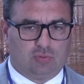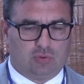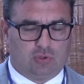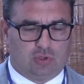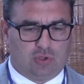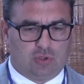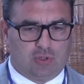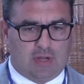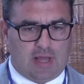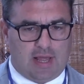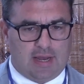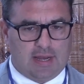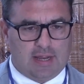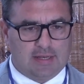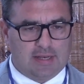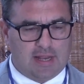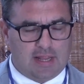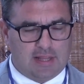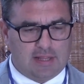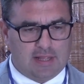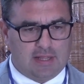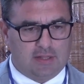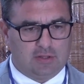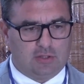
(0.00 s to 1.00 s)
uh,
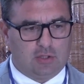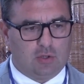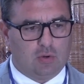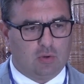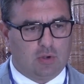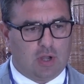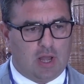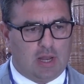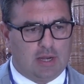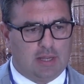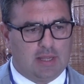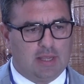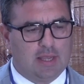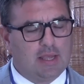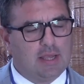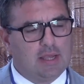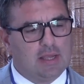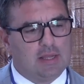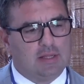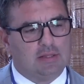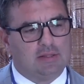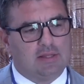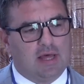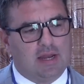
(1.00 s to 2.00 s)
shift um,
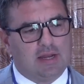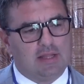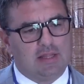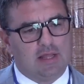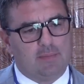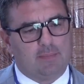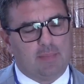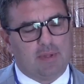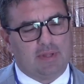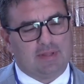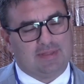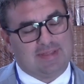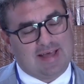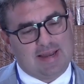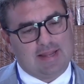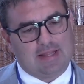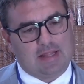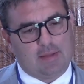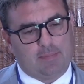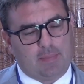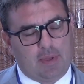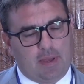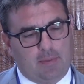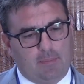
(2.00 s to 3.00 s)

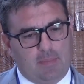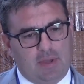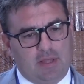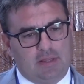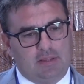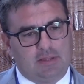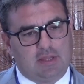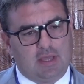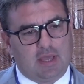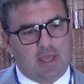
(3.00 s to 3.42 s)
because, uh,